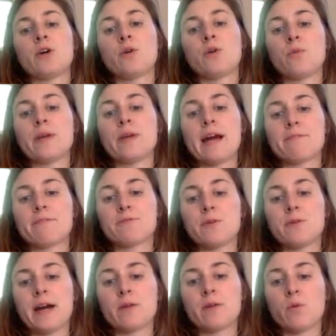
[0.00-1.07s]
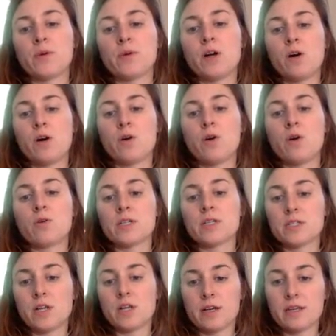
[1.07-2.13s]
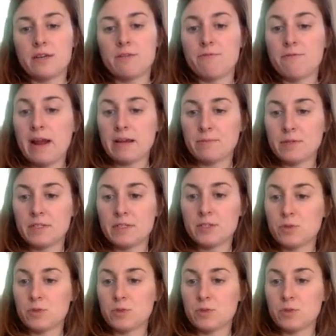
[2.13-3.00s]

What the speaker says: we have to add what we call Okazaki fragments,